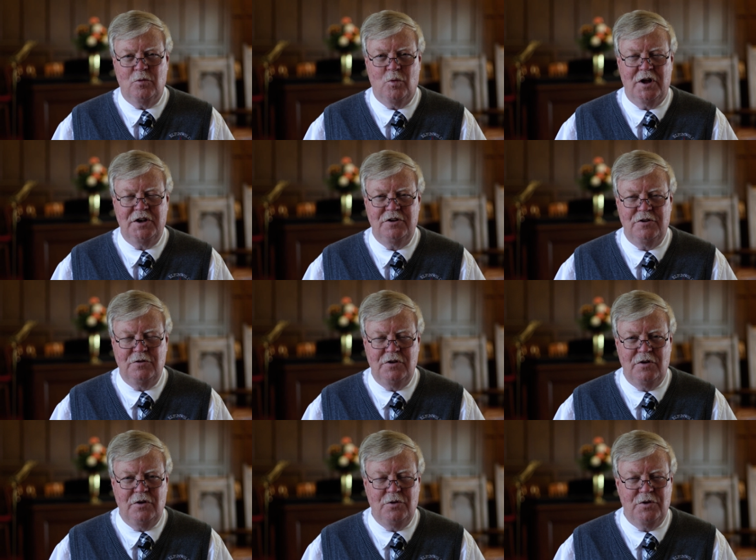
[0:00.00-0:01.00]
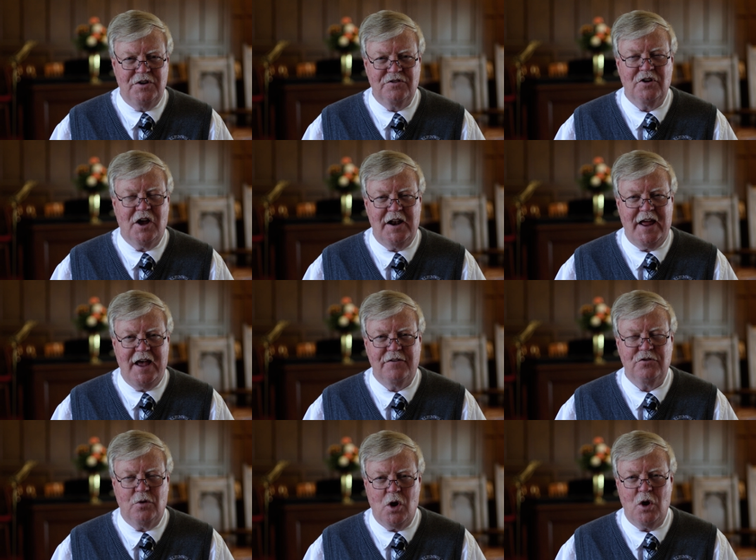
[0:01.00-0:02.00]
One do, who does not
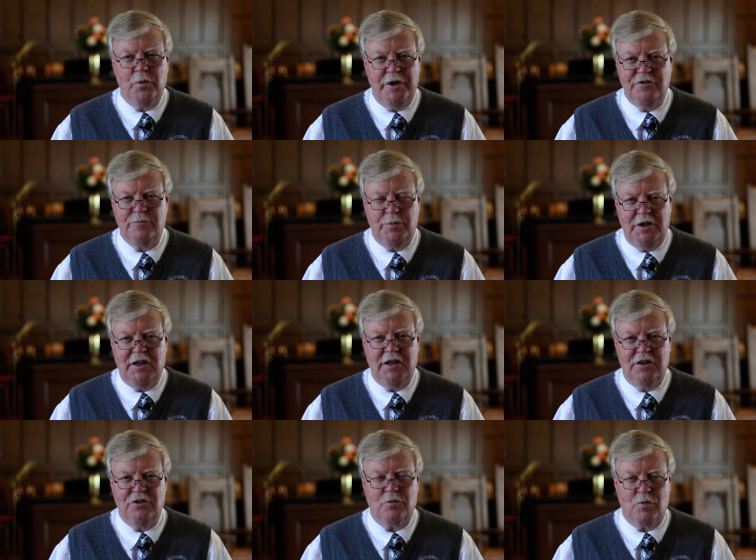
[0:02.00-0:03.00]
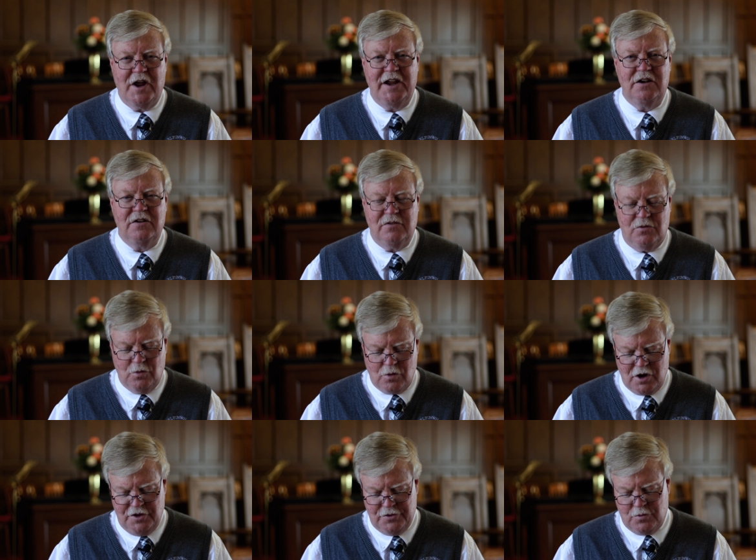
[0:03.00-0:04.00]
have to always be in the right
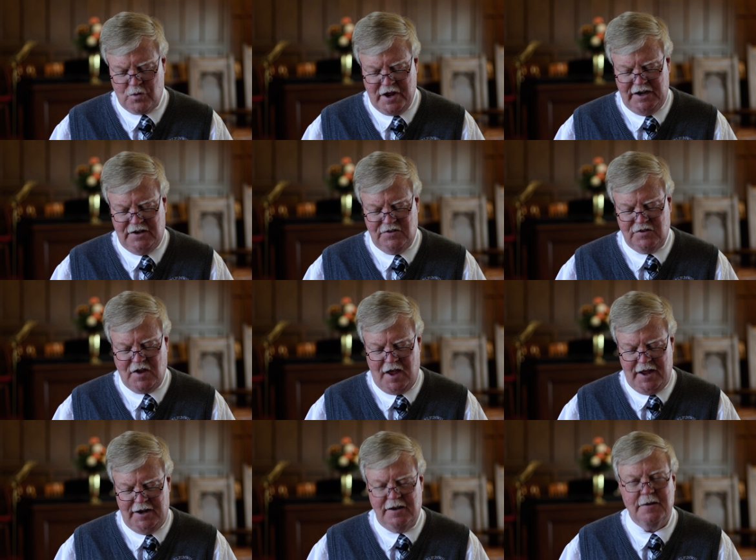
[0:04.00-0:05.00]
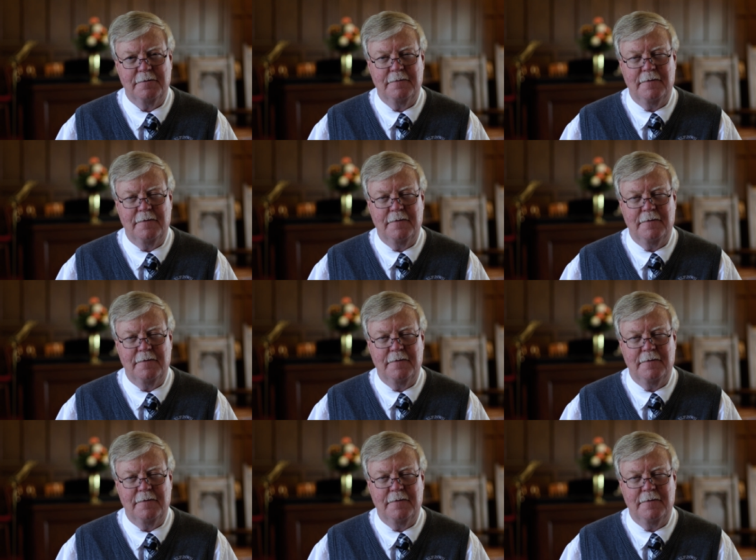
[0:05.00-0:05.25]
or on the right side.